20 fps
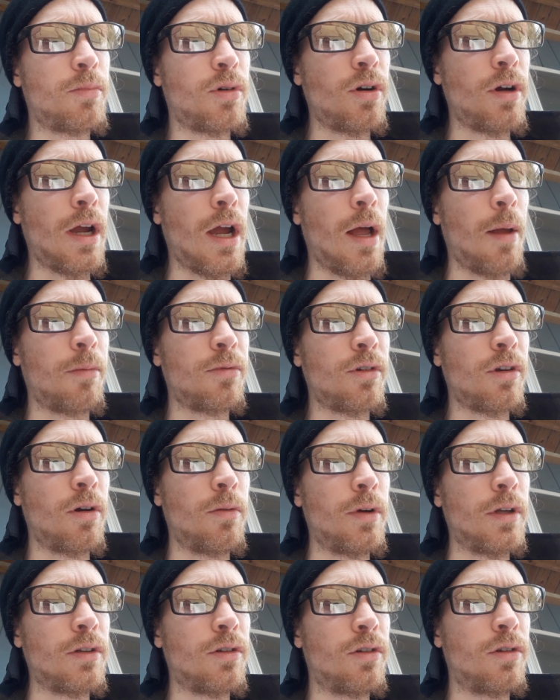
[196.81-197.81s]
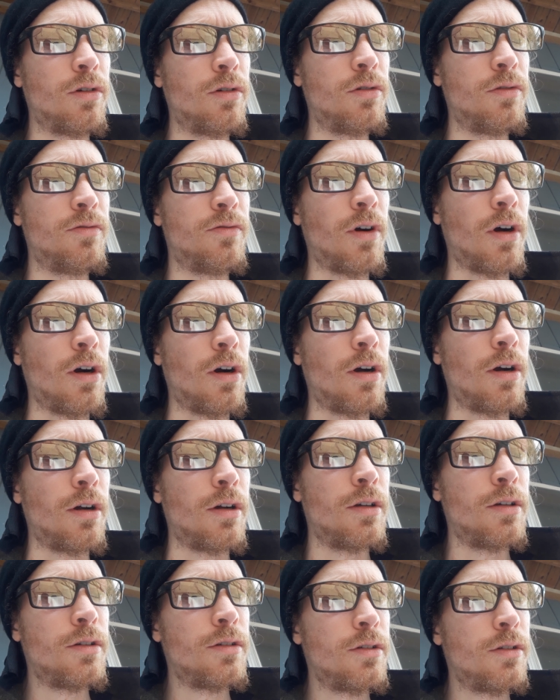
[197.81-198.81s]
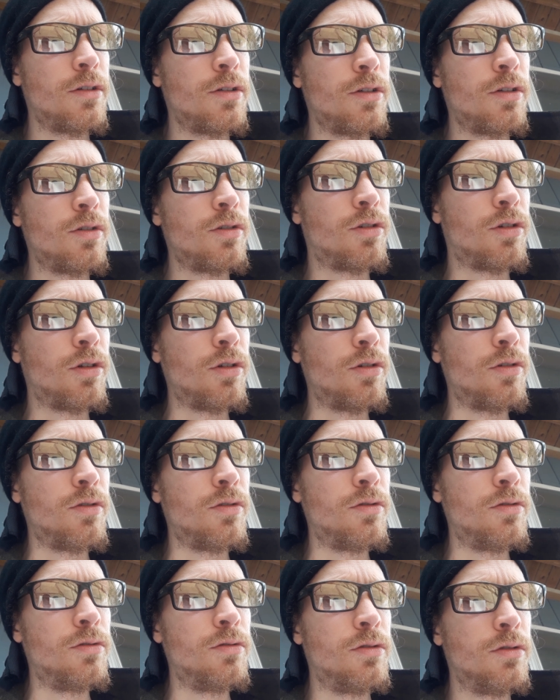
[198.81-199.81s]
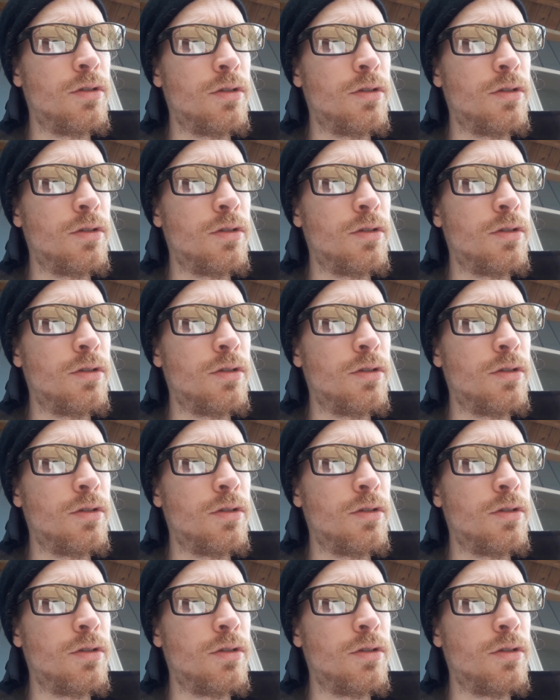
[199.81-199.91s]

perhaps, going too far to